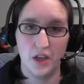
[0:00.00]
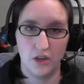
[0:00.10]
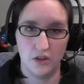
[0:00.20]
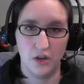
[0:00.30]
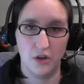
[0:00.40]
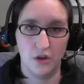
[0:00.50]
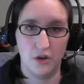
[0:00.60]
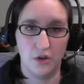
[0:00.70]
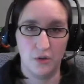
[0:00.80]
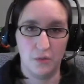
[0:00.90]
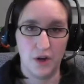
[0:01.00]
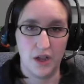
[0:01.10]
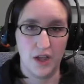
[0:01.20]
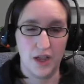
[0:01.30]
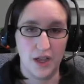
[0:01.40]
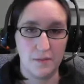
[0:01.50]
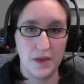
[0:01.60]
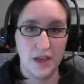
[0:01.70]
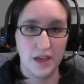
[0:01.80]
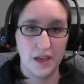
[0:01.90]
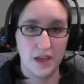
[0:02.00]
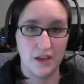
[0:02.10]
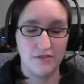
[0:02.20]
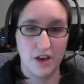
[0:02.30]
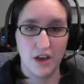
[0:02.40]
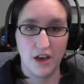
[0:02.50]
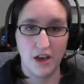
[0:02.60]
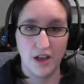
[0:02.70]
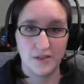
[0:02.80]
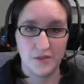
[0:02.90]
do, re, mi, fa,